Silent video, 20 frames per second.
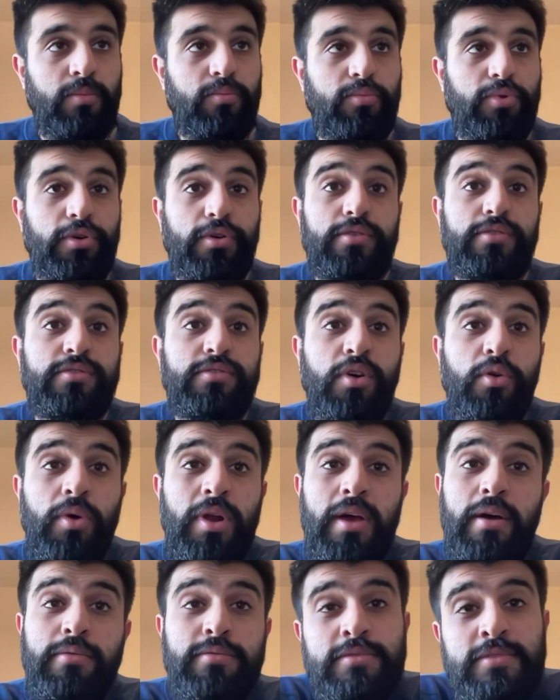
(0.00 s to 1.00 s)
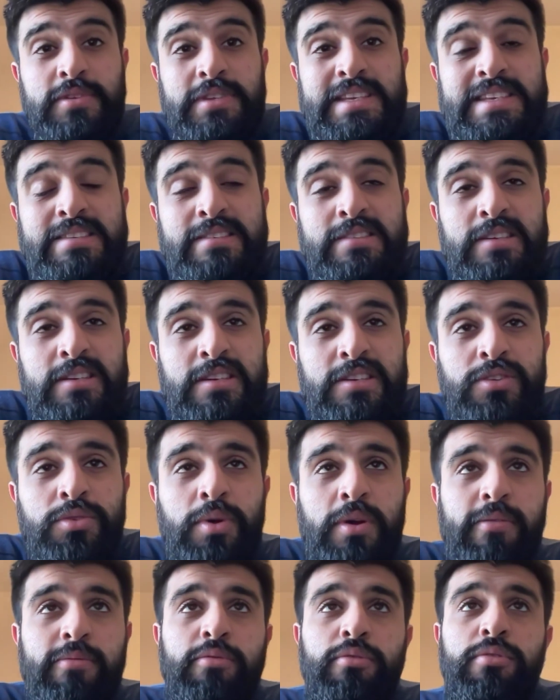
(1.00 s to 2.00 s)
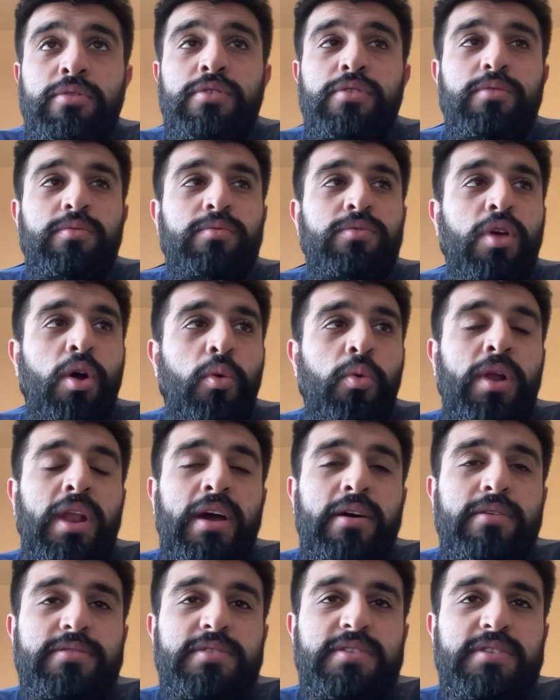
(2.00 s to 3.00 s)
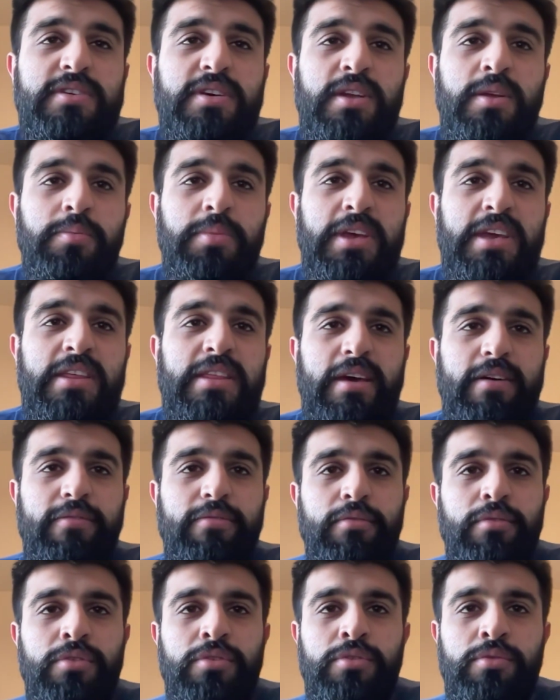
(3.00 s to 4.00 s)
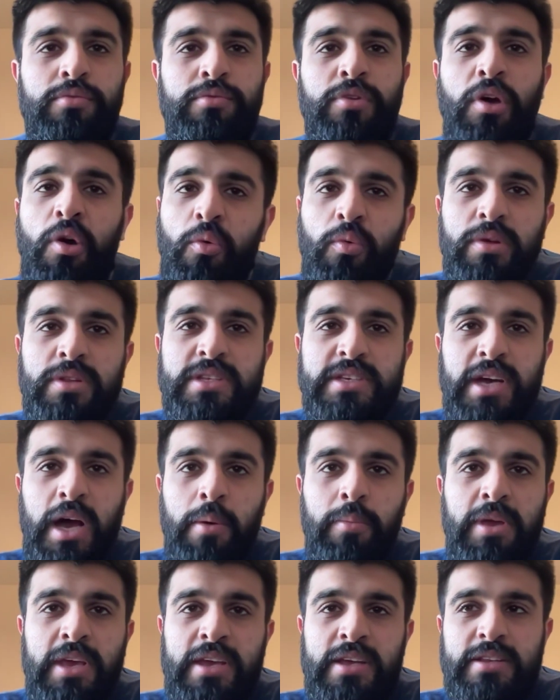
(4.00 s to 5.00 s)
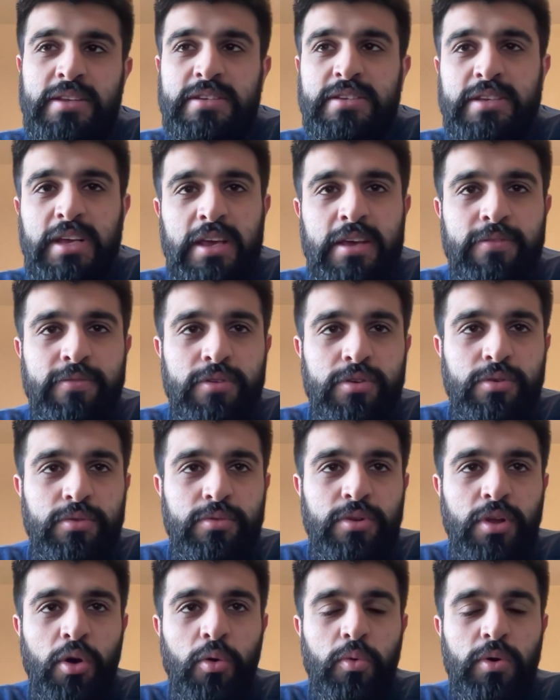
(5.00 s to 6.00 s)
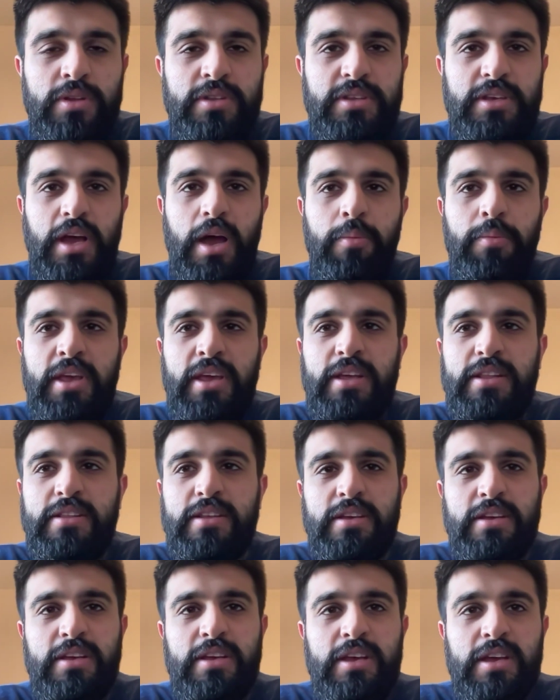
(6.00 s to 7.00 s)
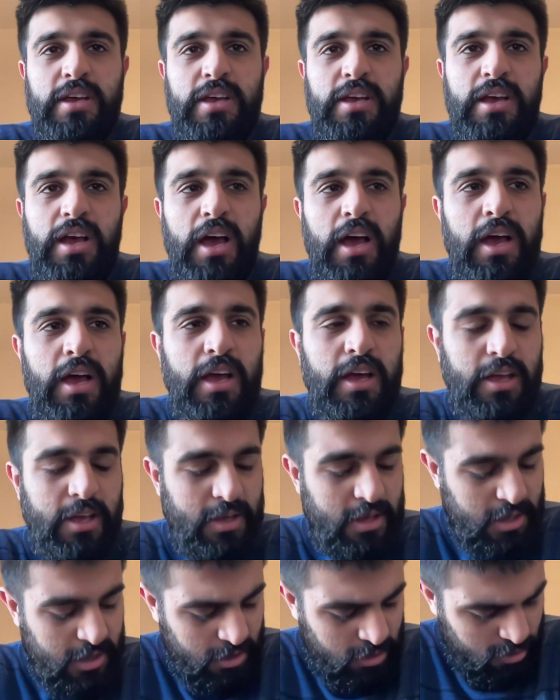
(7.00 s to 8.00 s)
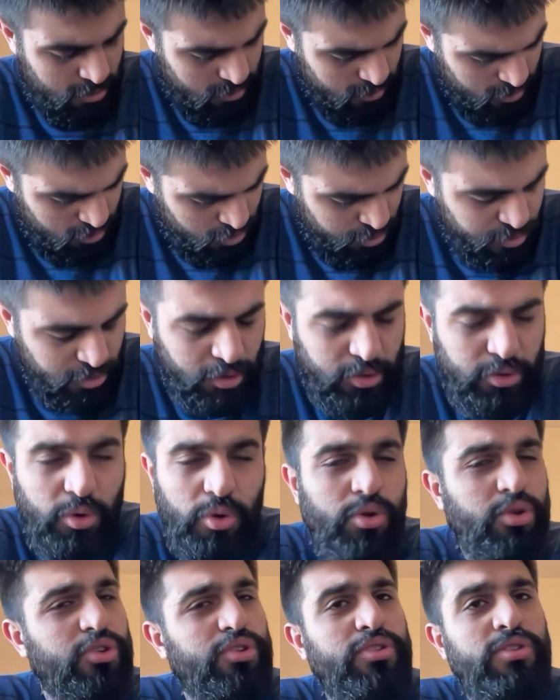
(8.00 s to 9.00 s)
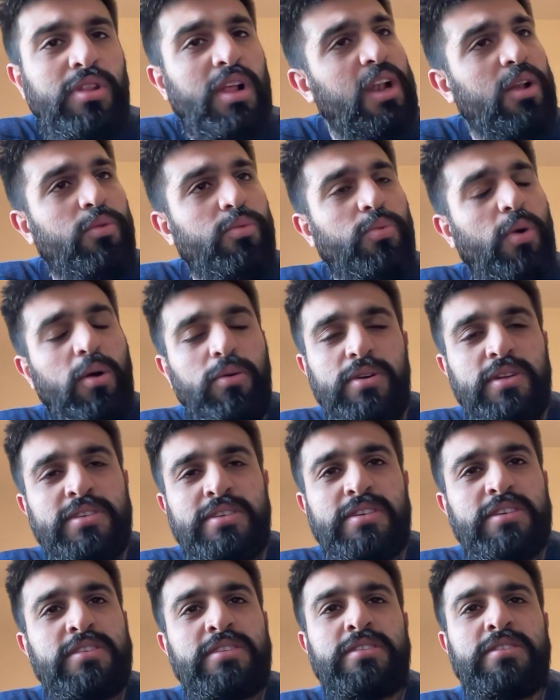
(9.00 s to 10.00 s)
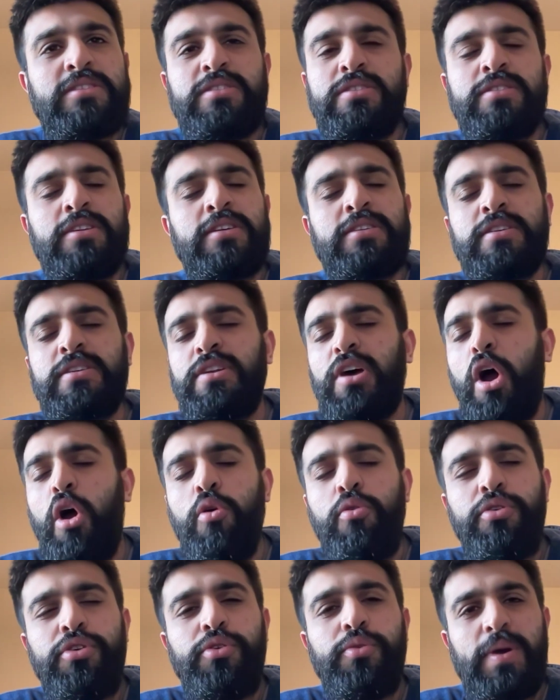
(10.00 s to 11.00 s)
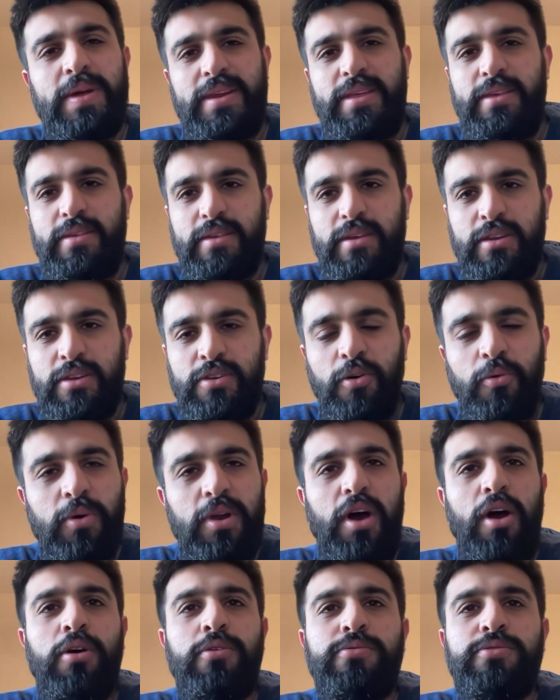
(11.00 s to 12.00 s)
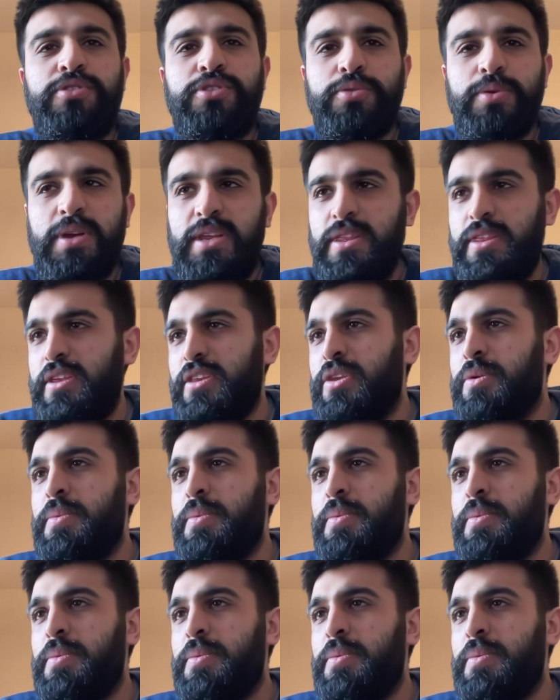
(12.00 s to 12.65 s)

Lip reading: Because no one else is going to do it for you. No one else is going to be there for you. No one's coming to save you. No one's coming to, the world doesn't owe you anything. No one owes you anything.